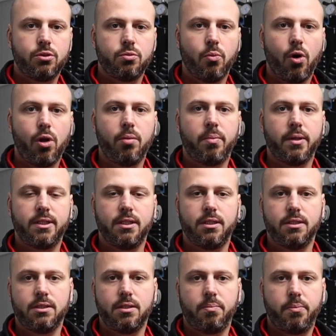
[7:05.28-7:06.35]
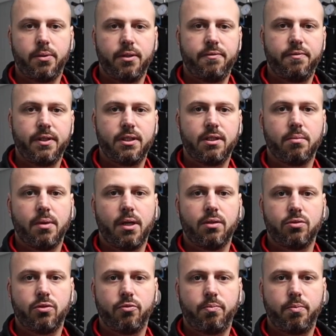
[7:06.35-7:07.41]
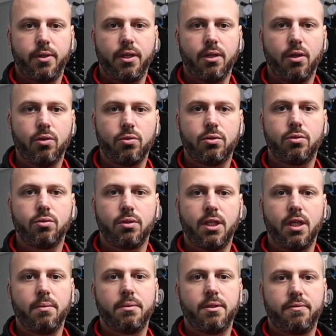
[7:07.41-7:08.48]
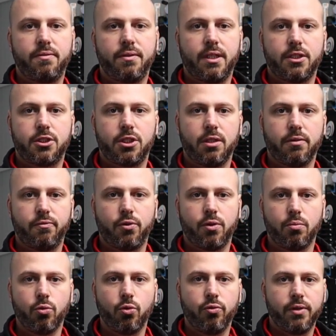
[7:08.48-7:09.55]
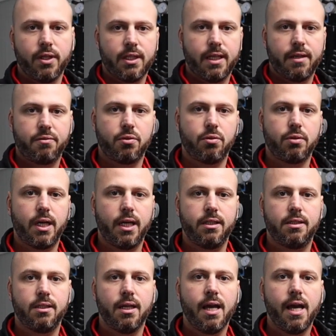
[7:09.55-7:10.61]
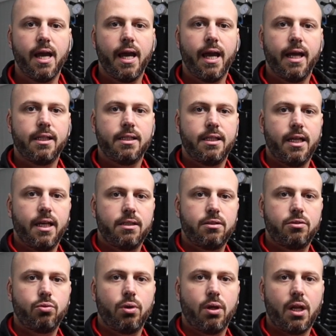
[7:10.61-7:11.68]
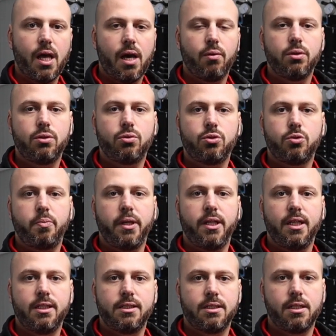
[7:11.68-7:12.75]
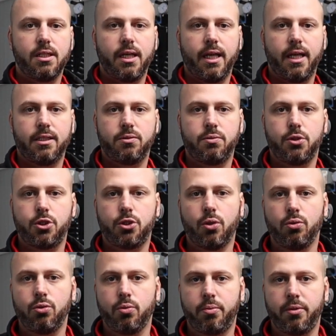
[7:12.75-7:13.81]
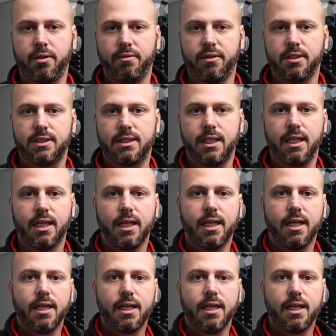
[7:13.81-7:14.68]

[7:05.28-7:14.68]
too small, but it is the perfect amount of preloads to keep differential from moving left or right, and yet to allow it to spin easily as we showed you previously.